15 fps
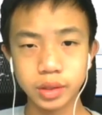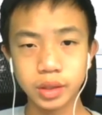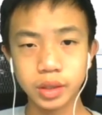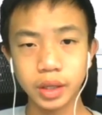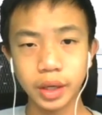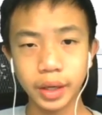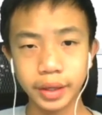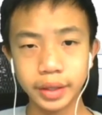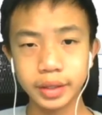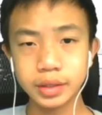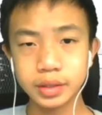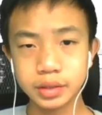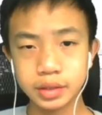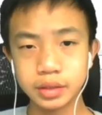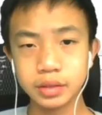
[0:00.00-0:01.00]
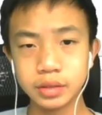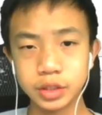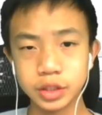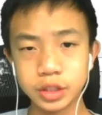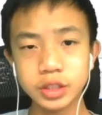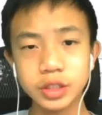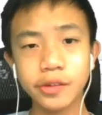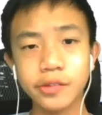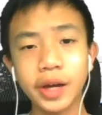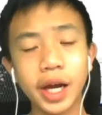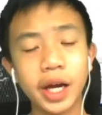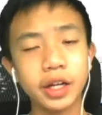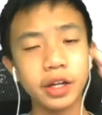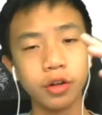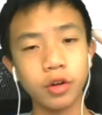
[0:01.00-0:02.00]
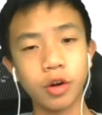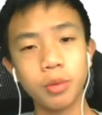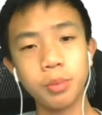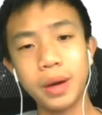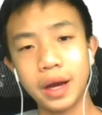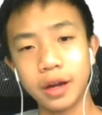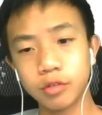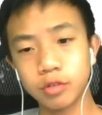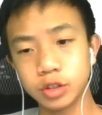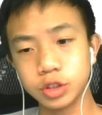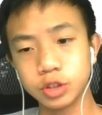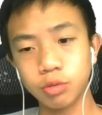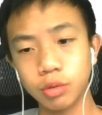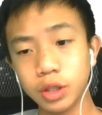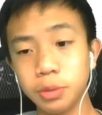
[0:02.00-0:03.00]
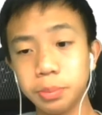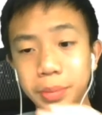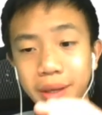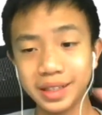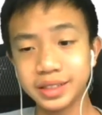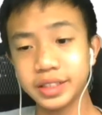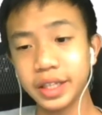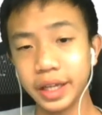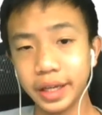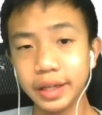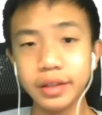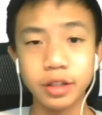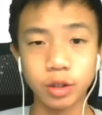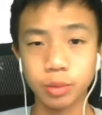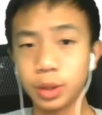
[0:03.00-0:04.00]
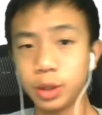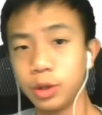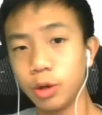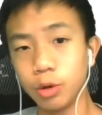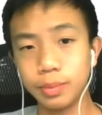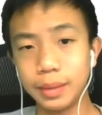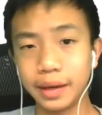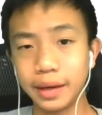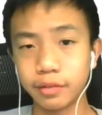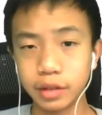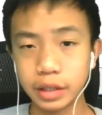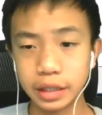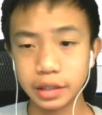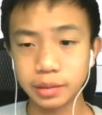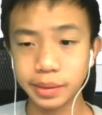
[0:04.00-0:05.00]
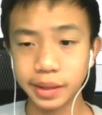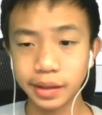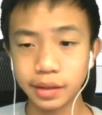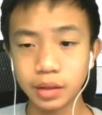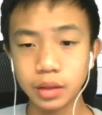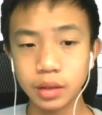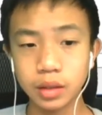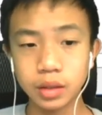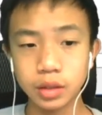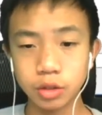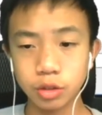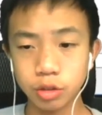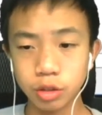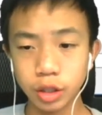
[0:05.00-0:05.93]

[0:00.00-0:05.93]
and then just now you had a non-background, so when you paste it in, there'll be no background at the back. You click